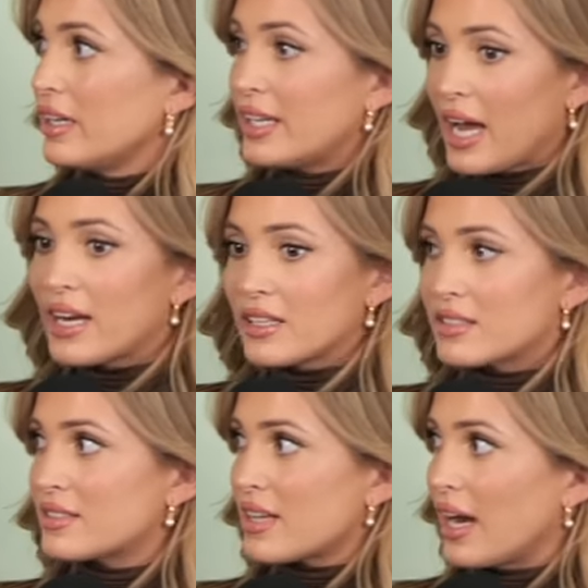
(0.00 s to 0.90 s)
Yeah. Get
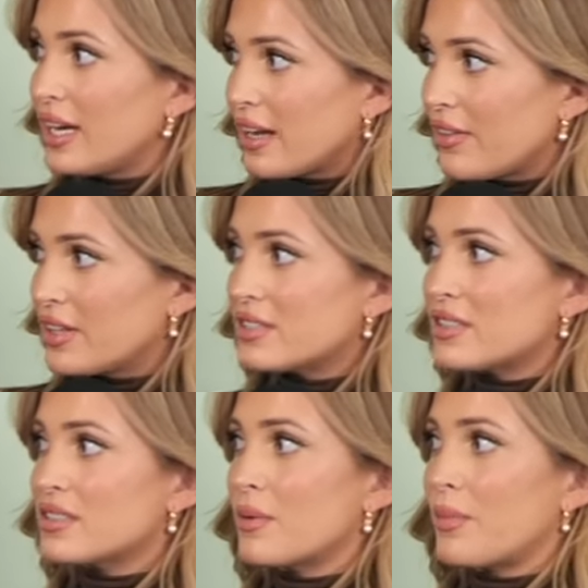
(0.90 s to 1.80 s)
excited. This
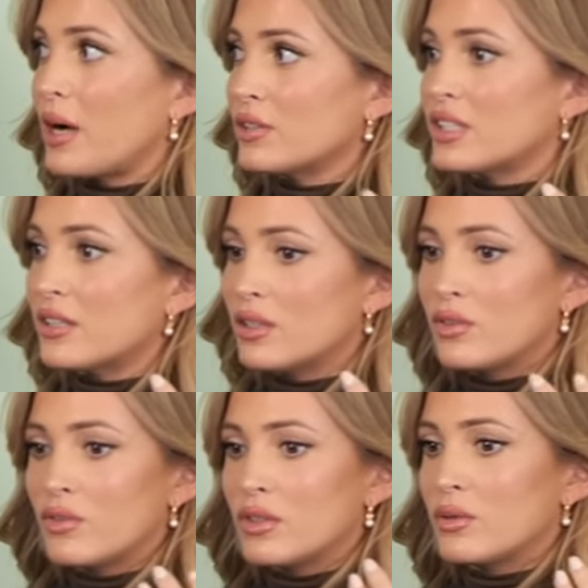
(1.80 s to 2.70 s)
yeah. is about
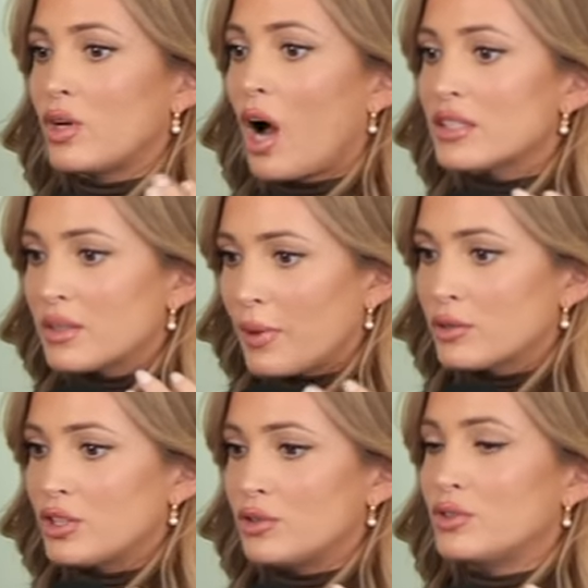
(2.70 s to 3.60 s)
to God's
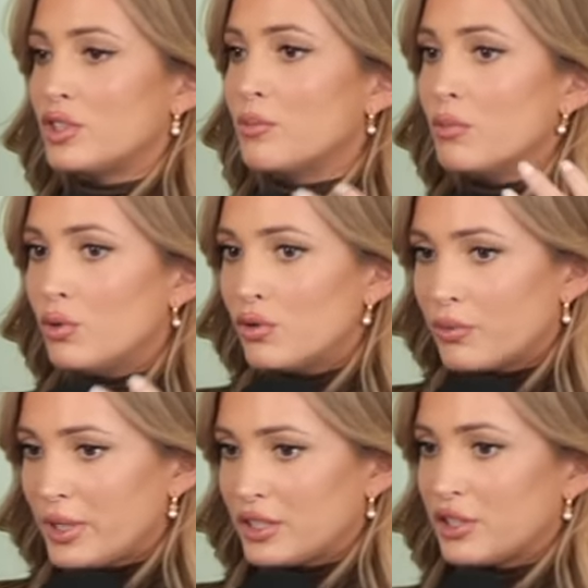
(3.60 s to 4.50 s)
about to, to
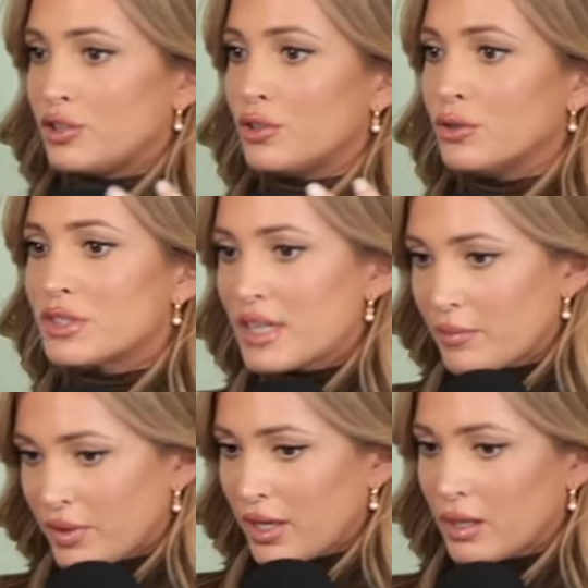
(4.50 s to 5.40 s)
move me to do
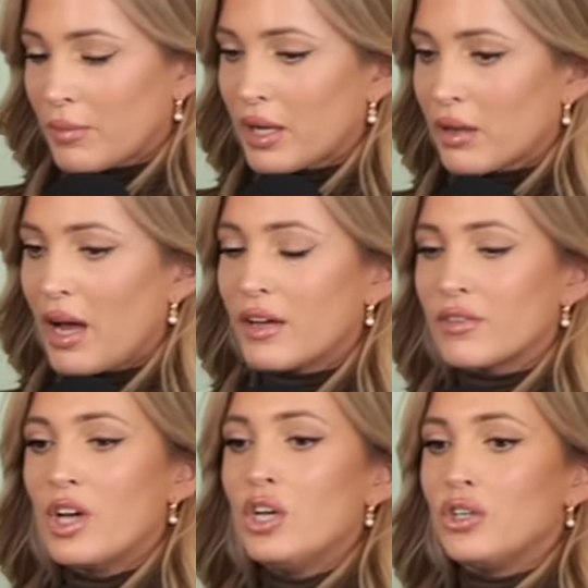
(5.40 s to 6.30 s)
something in my
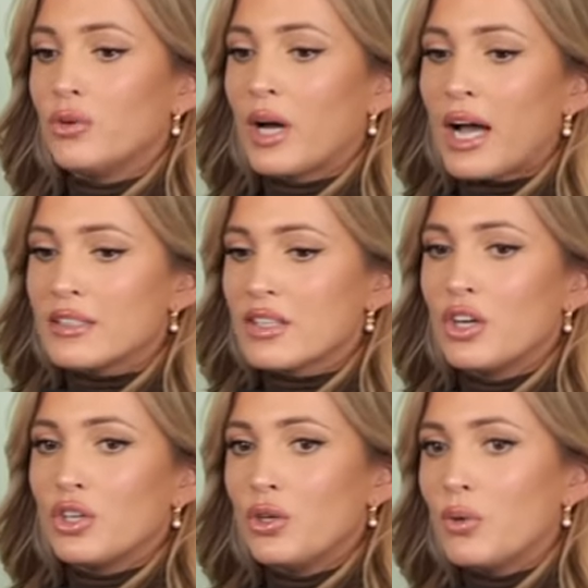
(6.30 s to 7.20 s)
life. You guys,
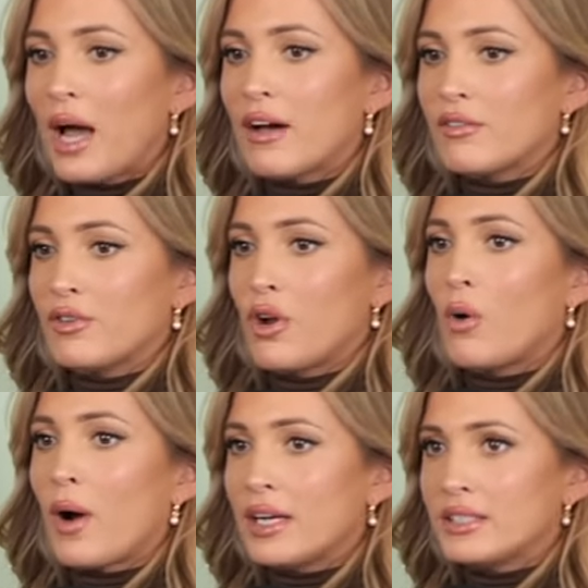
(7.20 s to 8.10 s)
you have
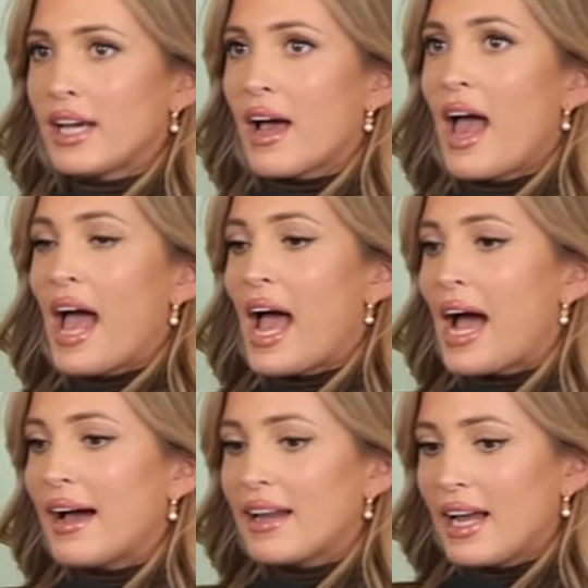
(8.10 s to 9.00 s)
no idea.
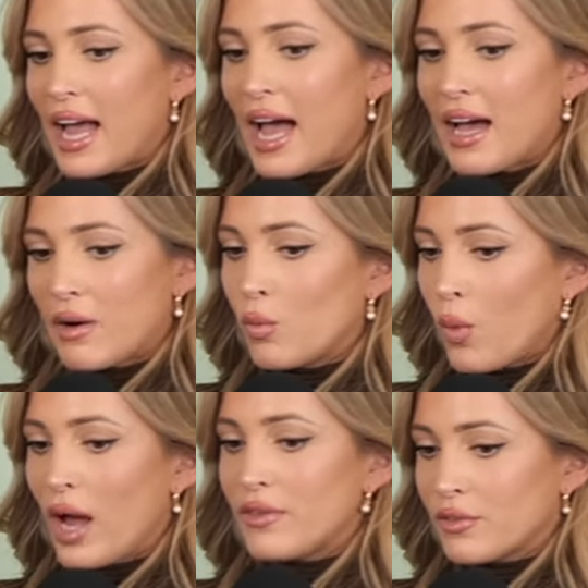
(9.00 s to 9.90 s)
Had I ha-
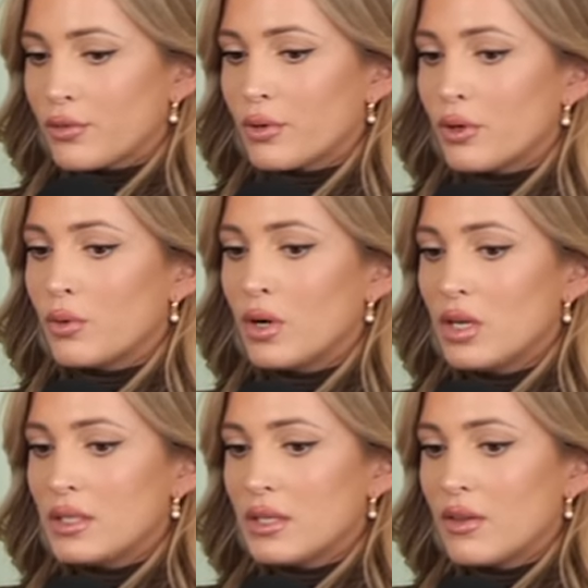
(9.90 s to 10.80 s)
went through
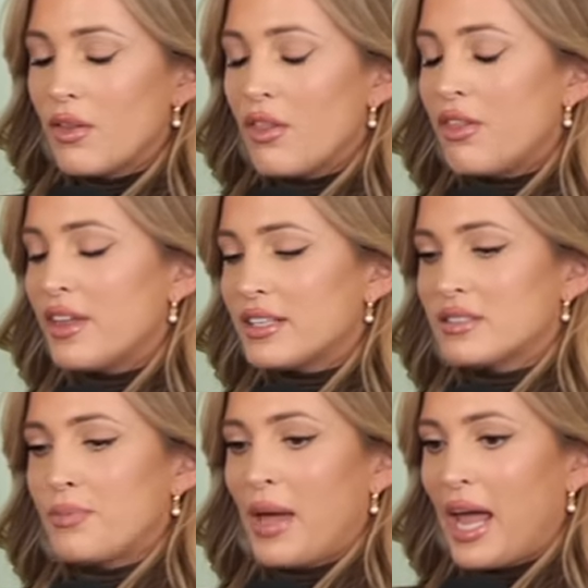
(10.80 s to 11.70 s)

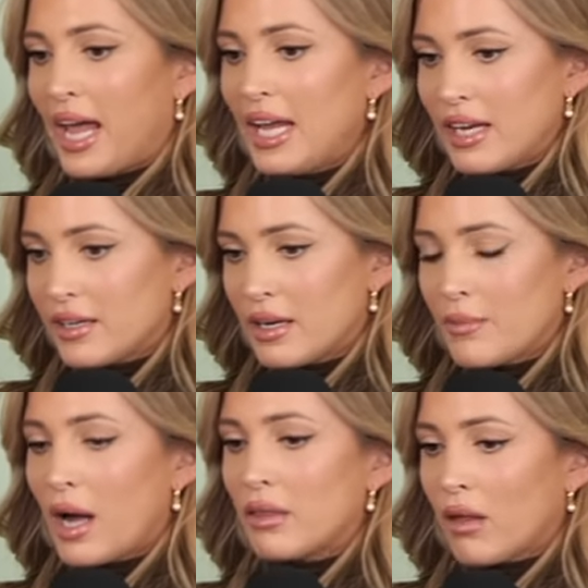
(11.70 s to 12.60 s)
this pain
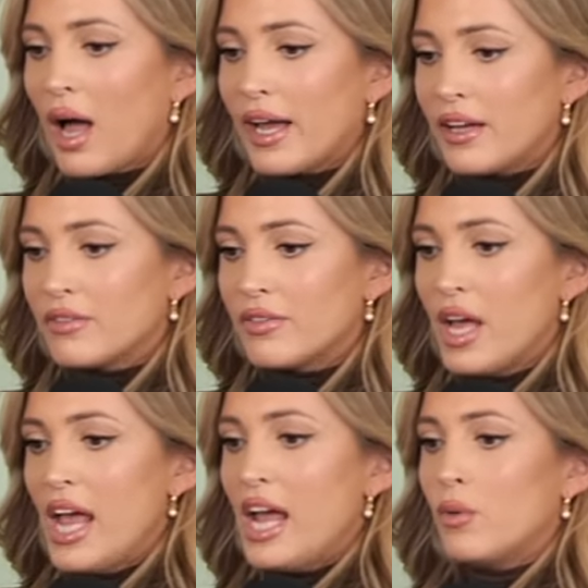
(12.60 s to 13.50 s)
in my life,
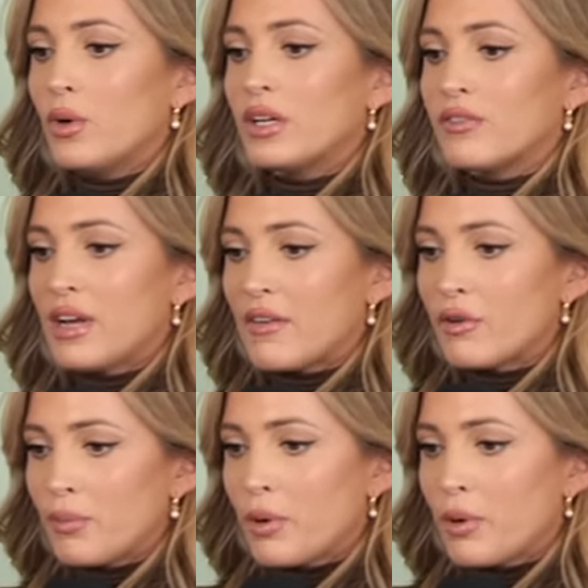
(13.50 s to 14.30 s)
it would have never